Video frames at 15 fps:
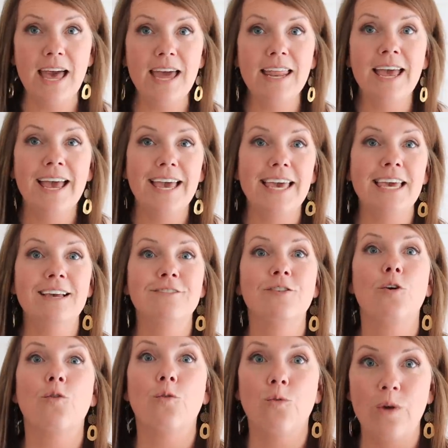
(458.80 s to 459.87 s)
that is
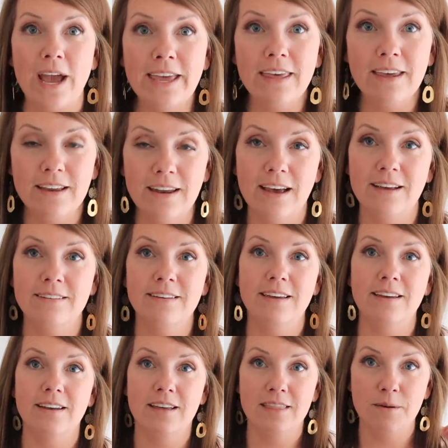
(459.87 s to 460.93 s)

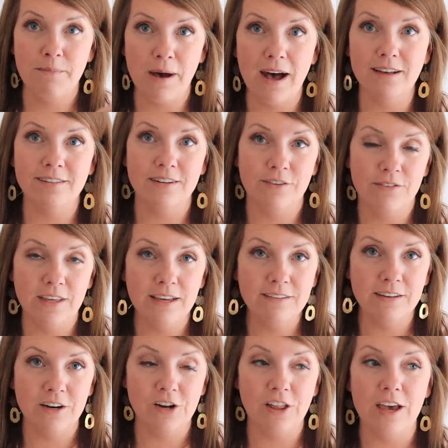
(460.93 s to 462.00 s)
recognizing the positive
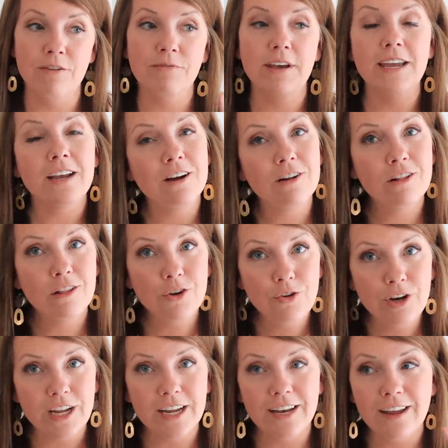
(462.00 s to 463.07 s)
things in our life,
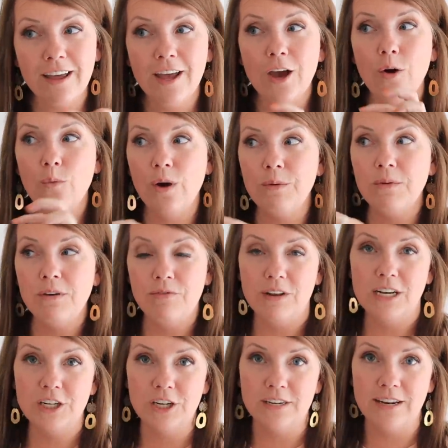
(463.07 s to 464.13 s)
including when we
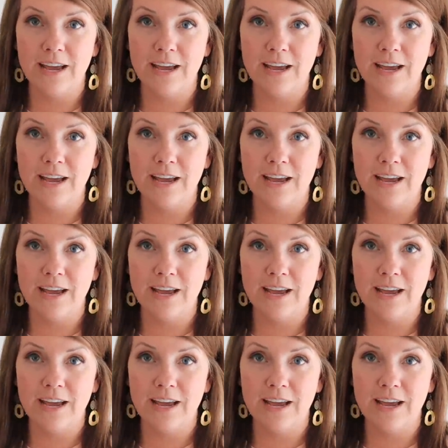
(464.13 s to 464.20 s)
finish a